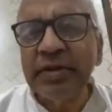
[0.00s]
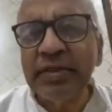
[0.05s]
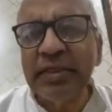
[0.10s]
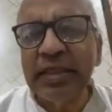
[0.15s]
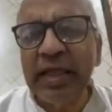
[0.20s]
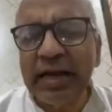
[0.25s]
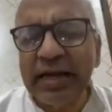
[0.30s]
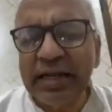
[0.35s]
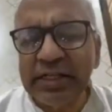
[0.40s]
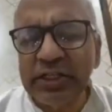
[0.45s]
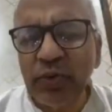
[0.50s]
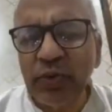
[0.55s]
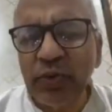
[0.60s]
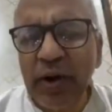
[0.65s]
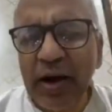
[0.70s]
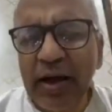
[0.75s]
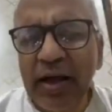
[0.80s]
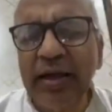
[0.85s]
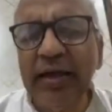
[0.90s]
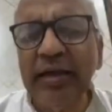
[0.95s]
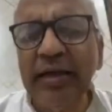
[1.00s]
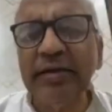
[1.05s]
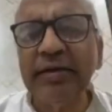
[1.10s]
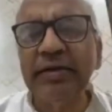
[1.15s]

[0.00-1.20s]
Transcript: That is why